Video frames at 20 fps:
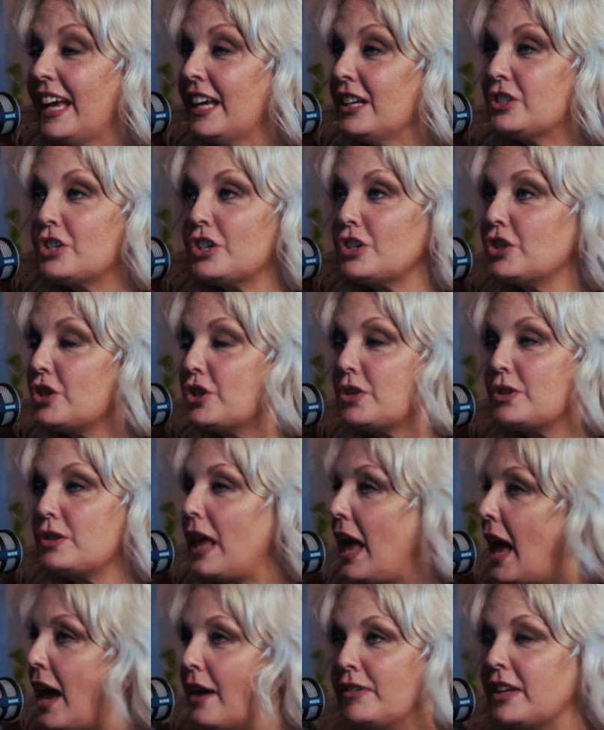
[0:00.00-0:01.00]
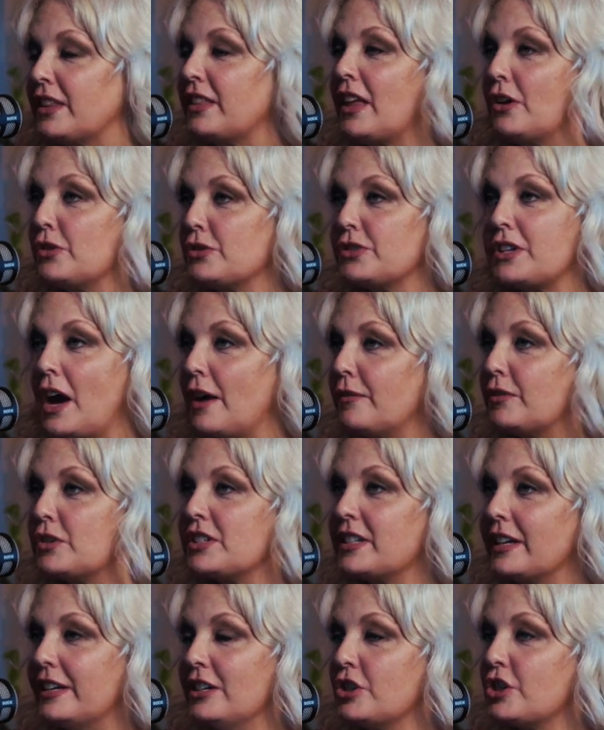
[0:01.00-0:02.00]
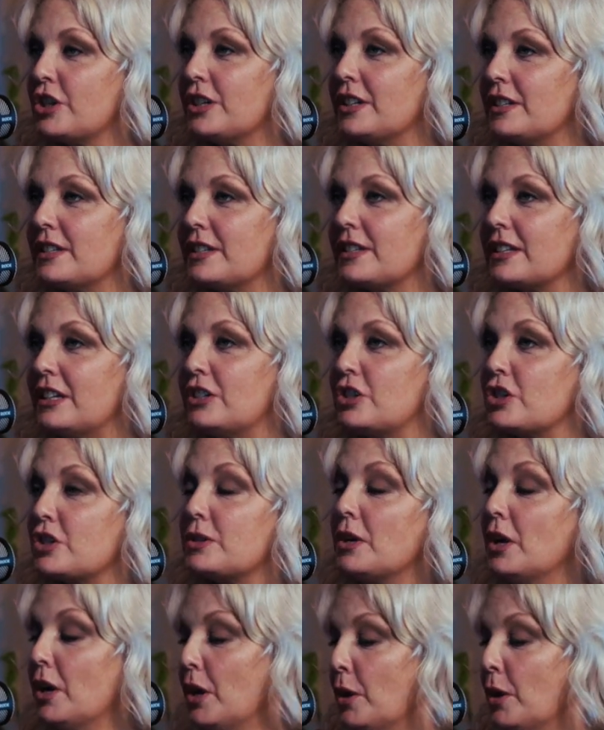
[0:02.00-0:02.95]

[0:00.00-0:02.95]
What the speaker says: And just having those conversations and just